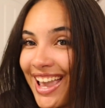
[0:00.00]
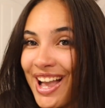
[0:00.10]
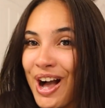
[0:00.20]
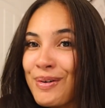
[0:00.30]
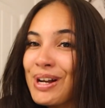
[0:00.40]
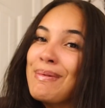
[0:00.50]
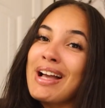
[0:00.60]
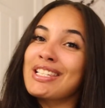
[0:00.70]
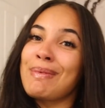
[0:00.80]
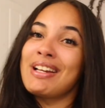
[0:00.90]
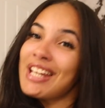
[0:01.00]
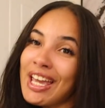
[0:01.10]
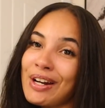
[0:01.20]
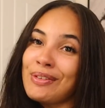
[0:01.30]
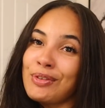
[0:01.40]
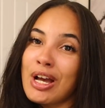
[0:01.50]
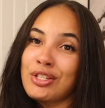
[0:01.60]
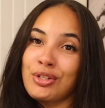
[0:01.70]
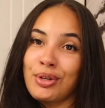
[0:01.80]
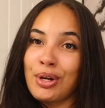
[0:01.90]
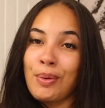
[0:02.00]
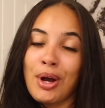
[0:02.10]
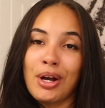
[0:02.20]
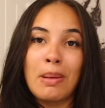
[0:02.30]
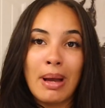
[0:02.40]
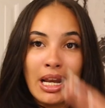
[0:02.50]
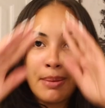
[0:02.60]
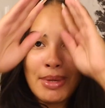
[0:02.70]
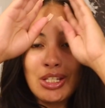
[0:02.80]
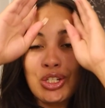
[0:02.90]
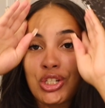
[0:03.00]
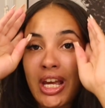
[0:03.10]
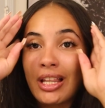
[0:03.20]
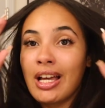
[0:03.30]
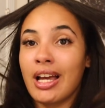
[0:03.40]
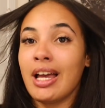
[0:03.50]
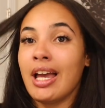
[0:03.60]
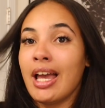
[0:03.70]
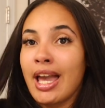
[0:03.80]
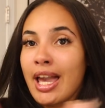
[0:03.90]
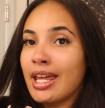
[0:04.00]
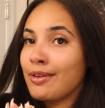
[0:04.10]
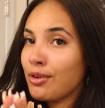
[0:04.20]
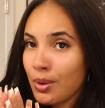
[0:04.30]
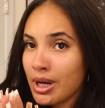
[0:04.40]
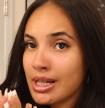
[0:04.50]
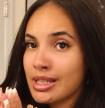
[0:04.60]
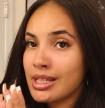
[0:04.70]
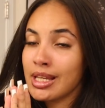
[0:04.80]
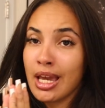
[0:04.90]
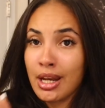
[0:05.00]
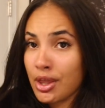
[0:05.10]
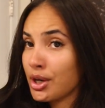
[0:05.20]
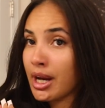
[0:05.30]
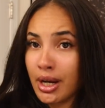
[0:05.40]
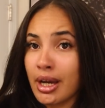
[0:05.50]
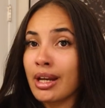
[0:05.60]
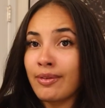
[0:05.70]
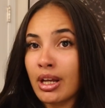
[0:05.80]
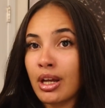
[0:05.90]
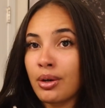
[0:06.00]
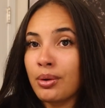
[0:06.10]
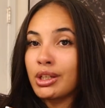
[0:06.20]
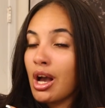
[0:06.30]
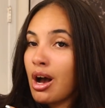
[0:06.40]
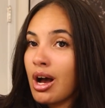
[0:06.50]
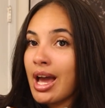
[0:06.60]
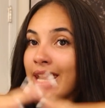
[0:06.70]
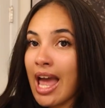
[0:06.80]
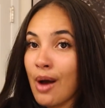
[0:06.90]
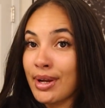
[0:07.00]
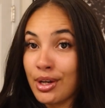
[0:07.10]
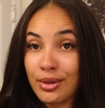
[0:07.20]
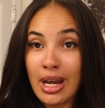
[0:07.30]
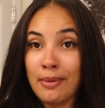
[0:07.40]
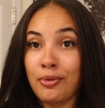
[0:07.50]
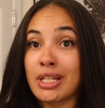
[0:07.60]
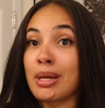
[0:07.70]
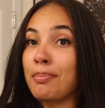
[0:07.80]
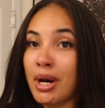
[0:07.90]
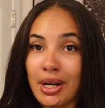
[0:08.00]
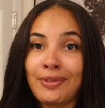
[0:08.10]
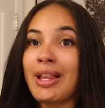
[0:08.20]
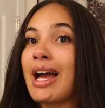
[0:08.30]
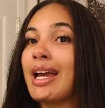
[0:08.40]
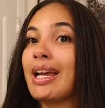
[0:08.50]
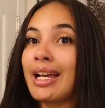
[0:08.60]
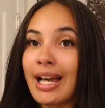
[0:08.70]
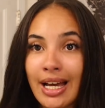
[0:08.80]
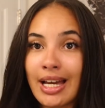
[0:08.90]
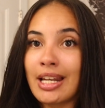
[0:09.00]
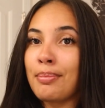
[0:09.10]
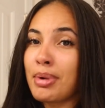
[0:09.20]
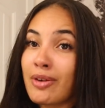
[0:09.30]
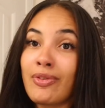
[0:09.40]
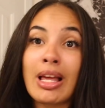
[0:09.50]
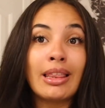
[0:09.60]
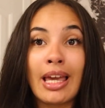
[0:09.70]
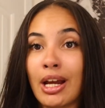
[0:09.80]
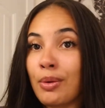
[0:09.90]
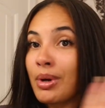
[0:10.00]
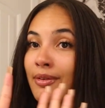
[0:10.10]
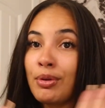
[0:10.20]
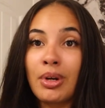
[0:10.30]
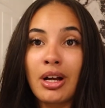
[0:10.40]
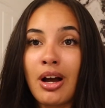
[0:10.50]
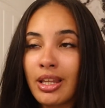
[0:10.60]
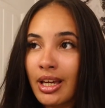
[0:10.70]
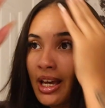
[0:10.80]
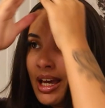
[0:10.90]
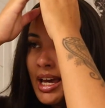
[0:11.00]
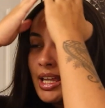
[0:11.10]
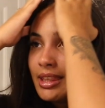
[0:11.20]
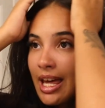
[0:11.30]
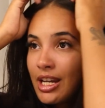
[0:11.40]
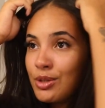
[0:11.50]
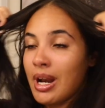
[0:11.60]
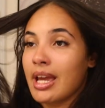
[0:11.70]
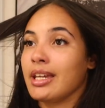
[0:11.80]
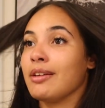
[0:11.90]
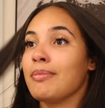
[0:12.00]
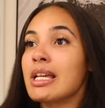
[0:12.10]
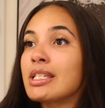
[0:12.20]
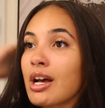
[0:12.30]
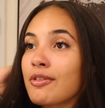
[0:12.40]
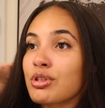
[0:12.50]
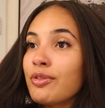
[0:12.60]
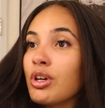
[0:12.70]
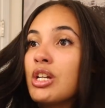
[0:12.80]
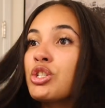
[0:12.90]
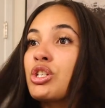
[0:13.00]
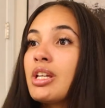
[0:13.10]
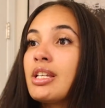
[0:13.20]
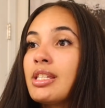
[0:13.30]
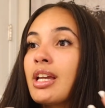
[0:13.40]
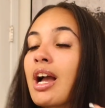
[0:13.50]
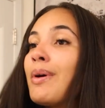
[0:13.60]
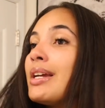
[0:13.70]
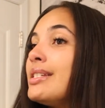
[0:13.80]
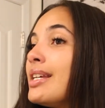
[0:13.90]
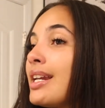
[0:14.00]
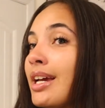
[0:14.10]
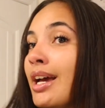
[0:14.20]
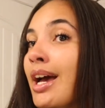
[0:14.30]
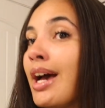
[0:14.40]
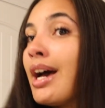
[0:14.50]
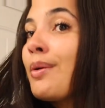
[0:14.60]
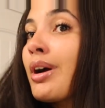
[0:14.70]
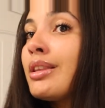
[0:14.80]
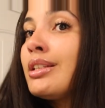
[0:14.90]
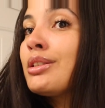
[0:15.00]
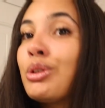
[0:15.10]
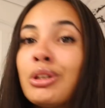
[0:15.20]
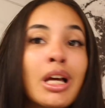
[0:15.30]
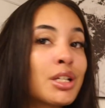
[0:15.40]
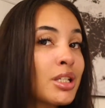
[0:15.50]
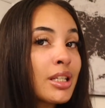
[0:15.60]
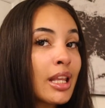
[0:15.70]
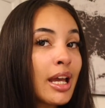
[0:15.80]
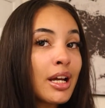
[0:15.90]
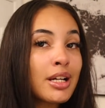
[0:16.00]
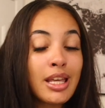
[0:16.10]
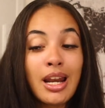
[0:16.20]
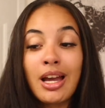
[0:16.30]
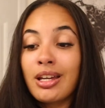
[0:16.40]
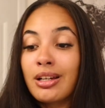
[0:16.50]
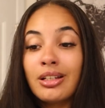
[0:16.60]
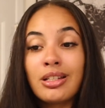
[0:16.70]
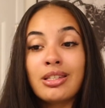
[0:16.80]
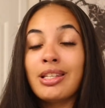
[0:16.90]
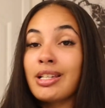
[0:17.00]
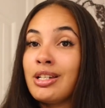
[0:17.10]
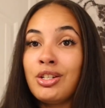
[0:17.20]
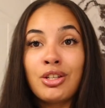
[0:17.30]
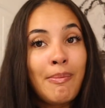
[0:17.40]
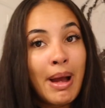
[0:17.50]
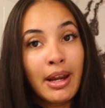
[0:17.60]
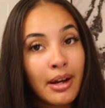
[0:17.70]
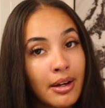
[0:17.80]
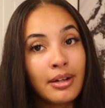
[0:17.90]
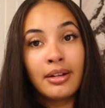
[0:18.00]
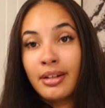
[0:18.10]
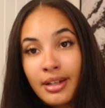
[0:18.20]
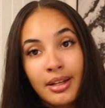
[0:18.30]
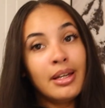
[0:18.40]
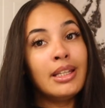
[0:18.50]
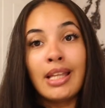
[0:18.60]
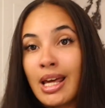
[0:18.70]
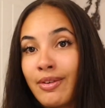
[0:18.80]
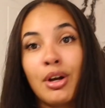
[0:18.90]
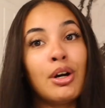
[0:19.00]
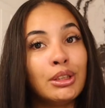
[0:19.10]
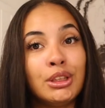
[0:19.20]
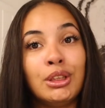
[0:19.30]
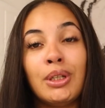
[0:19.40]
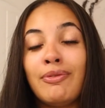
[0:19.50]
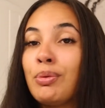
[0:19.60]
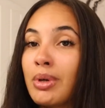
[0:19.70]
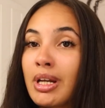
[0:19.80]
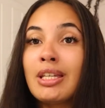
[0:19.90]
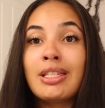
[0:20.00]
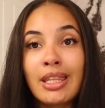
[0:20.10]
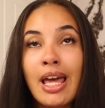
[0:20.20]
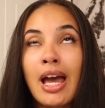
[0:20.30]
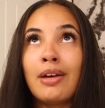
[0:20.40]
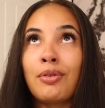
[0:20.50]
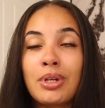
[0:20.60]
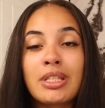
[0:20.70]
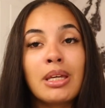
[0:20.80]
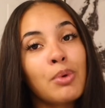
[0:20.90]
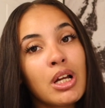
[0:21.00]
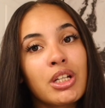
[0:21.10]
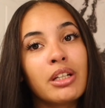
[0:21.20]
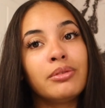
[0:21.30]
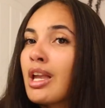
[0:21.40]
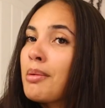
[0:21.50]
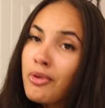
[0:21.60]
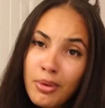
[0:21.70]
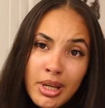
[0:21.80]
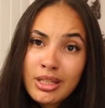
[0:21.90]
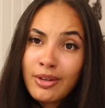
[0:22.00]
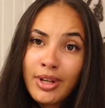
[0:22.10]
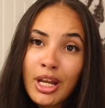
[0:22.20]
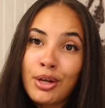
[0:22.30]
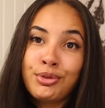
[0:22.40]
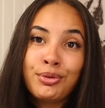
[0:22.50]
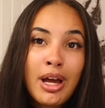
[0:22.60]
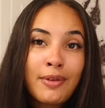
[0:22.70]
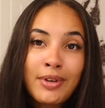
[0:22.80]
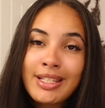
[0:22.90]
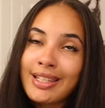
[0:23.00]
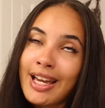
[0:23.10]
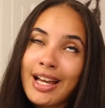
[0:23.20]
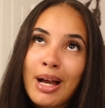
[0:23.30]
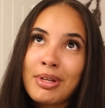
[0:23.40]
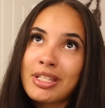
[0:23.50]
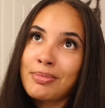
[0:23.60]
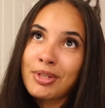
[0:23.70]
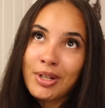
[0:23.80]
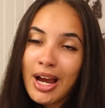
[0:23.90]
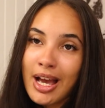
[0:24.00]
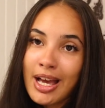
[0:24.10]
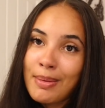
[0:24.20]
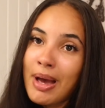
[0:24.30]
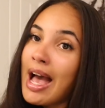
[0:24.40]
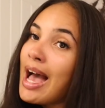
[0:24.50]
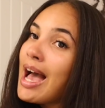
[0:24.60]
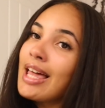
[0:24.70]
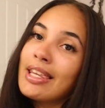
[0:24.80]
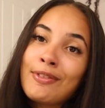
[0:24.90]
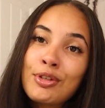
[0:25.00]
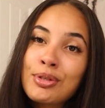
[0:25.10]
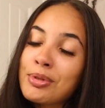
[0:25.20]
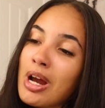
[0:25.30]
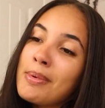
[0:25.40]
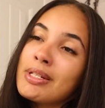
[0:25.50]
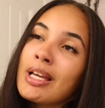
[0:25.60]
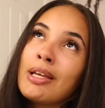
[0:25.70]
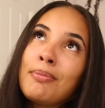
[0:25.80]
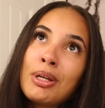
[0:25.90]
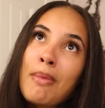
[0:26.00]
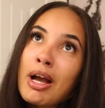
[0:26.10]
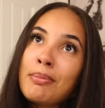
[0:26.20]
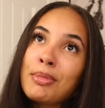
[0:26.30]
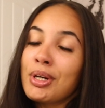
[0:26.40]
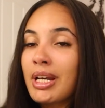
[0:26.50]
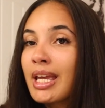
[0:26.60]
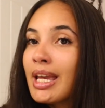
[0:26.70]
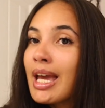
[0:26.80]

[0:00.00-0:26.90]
Hey y'all, welcome back to my channel. If you guys are new here, welcome. My name is Jayla. And of course, this is another hair cutting video. Y'all, now I know the name for it. It's a butterfly cut, a butterfly layer, whatever you want to call it. That is what I give myself. So if you're interested in seeing how I did it, how I got these little luscious layers, and I cut a good 6 inches off my hair. Not even gonna hold you. If you want to see that, of course, keep watching. Yeah, before we get into the video, do not forget to like, comment, subscribe. I love new subscribers. I love building my community.